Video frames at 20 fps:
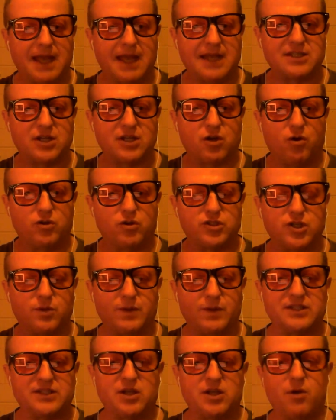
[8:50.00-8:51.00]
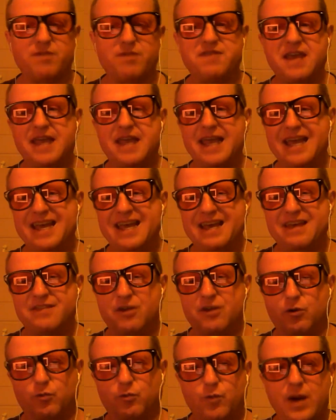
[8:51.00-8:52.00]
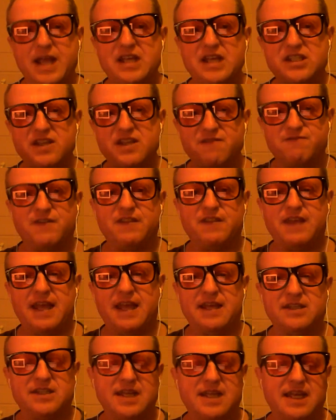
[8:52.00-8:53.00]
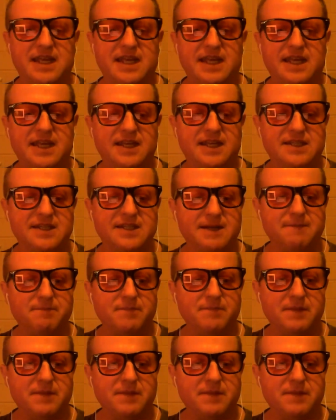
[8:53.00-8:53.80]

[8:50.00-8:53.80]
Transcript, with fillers: as a consequence. So I think the reason for this is